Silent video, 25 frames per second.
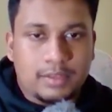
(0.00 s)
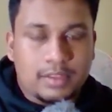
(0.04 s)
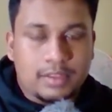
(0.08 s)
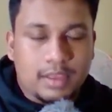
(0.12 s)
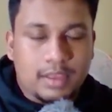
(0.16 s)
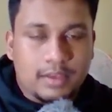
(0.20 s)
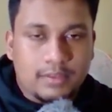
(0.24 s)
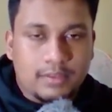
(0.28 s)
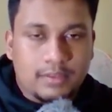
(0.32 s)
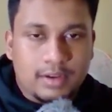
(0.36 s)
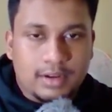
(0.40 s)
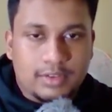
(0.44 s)
which I
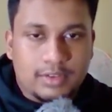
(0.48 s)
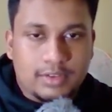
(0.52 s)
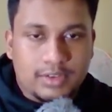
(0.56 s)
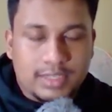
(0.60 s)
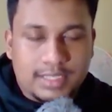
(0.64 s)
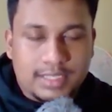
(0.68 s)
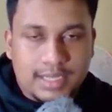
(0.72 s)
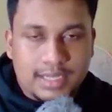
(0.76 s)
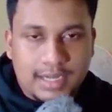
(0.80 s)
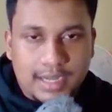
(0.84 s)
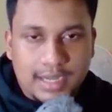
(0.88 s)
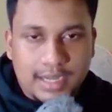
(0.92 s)
have learned
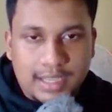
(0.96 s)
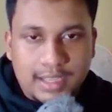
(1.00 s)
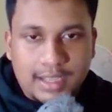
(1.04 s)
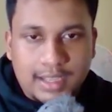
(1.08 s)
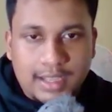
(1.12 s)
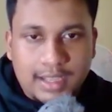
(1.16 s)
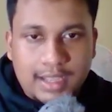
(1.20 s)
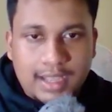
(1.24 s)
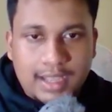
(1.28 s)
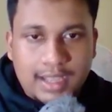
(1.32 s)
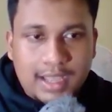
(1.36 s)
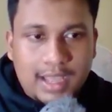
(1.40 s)
recently.
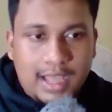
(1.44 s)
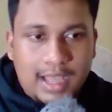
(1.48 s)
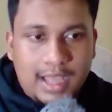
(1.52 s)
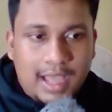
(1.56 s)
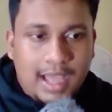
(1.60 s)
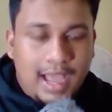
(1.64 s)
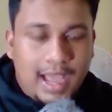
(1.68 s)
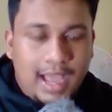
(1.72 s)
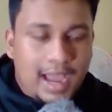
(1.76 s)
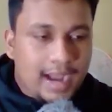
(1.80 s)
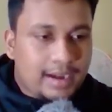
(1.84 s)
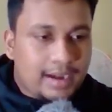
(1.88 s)

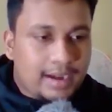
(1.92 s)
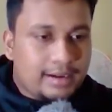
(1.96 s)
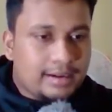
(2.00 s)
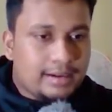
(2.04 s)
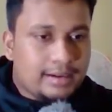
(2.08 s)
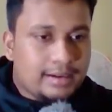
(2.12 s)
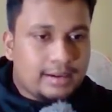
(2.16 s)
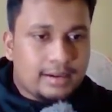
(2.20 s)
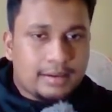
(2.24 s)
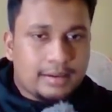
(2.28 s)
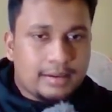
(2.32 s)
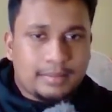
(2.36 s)
And
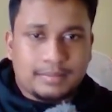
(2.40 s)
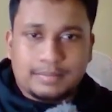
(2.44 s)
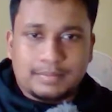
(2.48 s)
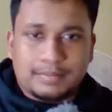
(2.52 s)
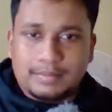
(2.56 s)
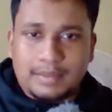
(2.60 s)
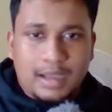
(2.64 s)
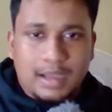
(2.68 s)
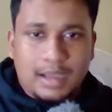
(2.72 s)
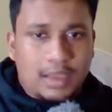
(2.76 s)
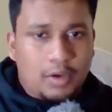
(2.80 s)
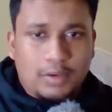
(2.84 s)
I
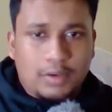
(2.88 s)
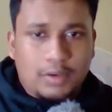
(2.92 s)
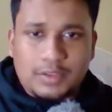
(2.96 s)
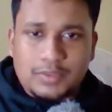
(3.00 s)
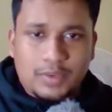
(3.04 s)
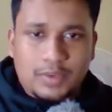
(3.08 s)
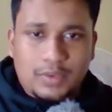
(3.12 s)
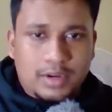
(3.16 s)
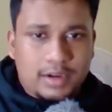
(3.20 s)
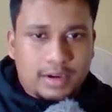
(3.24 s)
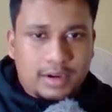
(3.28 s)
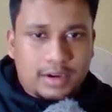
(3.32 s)
always
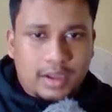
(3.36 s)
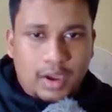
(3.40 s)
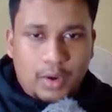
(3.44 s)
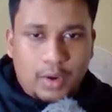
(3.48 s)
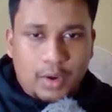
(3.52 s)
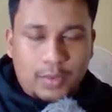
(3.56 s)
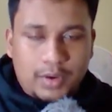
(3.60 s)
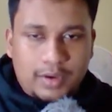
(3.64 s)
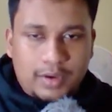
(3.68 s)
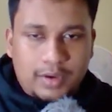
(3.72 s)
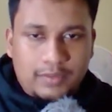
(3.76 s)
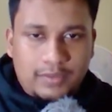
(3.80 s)
wondered
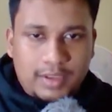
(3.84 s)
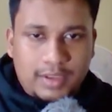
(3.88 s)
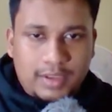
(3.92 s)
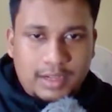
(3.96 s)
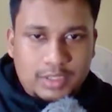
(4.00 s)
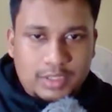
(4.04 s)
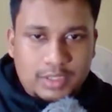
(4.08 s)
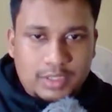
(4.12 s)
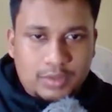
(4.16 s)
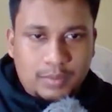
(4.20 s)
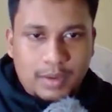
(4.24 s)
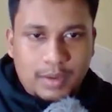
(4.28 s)
how it
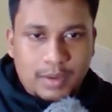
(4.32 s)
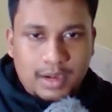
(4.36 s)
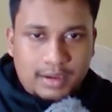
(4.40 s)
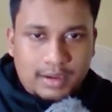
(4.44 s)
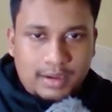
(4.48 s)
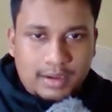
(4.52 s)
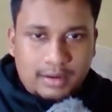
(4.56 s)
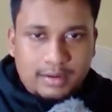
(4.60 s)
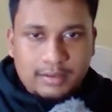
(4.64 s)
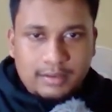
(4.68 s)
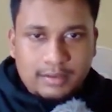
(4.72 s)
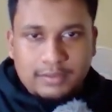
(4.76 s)
feels to build
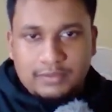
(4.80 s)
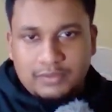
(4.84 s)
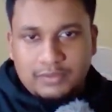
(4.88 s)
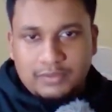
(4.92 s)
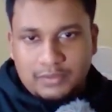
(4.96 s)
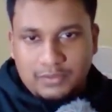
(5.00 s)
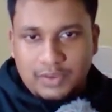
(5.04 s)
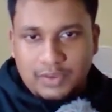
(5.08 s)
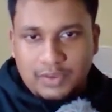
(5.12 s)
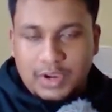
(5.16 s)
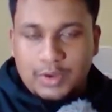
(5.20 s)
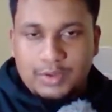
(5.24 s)
a
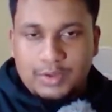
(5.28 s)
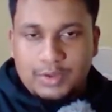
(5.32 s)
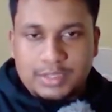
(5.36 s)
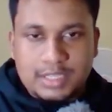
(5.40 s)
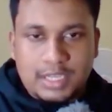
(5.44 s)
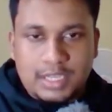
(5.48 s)
Windows